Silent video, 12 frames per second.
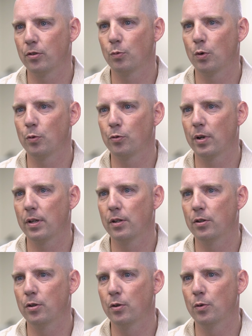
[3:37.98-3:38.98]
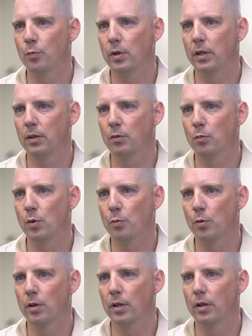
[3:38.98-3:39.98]
is what we're trying to do and we, we
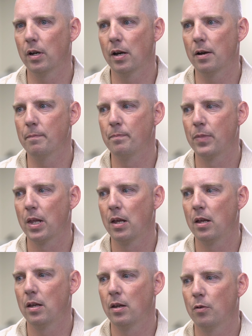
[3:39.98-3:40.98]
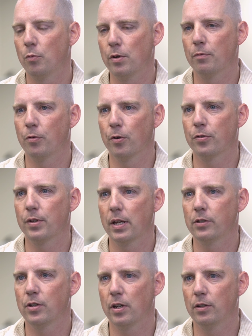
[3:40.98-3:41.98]
really uh, reinforce
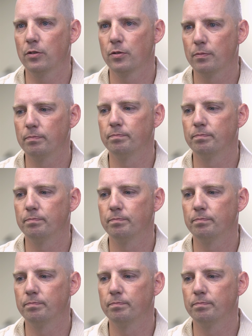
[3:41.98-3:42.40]
that change.